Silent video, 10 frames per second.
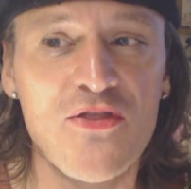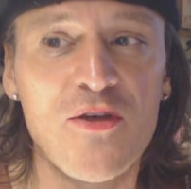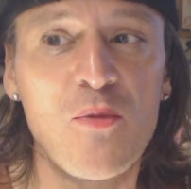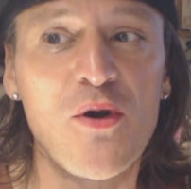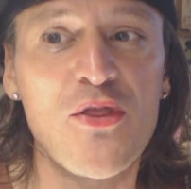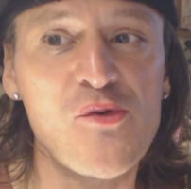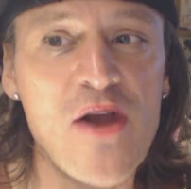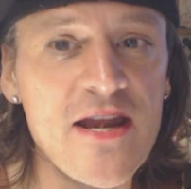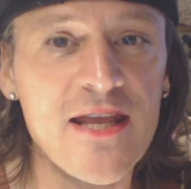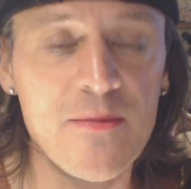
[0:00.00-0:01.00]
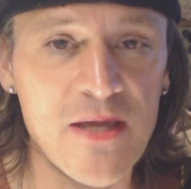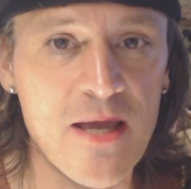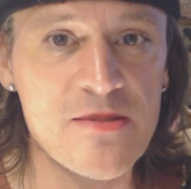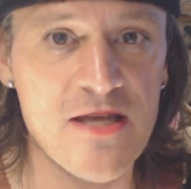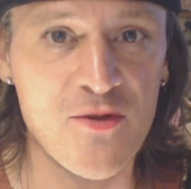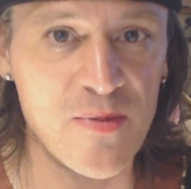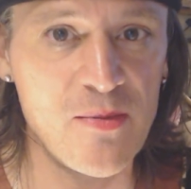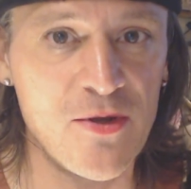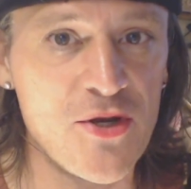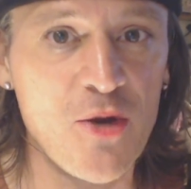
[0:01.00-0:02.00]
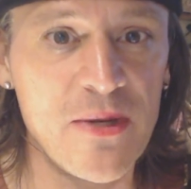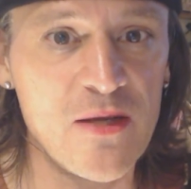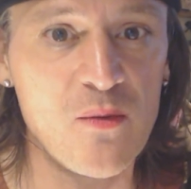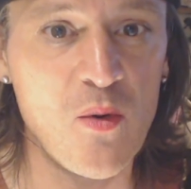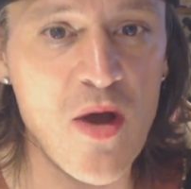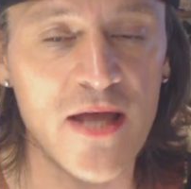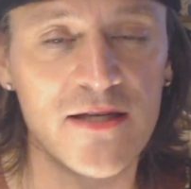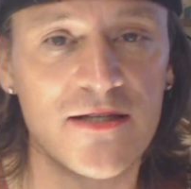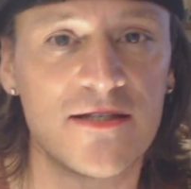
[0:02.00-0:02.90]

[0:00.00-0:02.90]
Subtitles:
the more threatening it becomes to other people, and nobody will what?